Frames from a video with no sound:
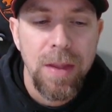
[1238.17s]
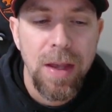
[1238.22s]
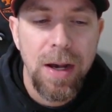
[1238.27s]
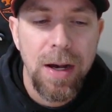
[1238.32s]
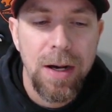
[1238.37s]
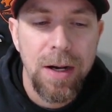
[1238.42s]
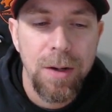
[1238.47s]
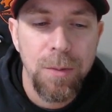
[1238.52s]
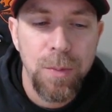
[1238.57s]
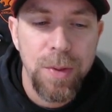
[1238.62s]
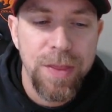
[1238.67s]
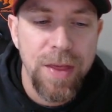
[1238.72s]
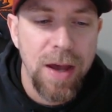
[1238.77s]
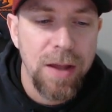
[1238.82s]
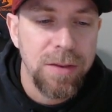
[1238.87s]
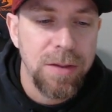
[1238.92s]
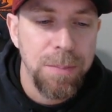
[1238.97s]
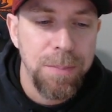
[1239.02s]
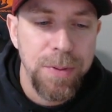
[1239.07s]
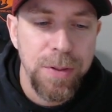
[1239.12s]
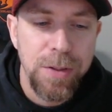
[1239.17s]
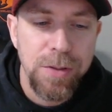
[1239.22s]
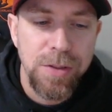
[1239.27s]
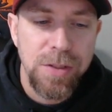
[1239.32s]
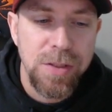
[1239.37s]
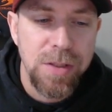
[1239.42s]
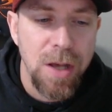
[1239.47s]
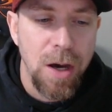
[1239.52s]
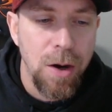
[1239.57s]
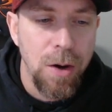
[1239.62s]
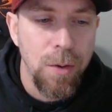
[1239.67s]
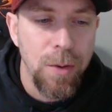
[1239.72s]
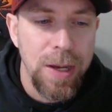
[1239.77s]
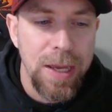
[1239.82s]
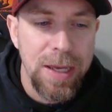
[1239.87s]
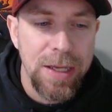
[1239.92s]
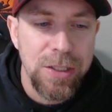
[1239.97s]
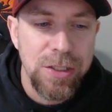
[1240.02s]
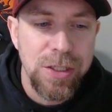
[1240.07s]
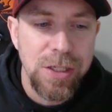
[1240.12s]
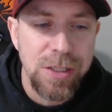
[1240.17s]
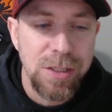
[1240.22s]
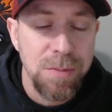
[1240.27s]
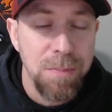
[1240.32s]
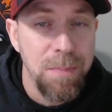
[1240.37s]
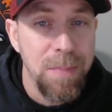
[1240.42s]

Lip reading: Without the boost, though, it just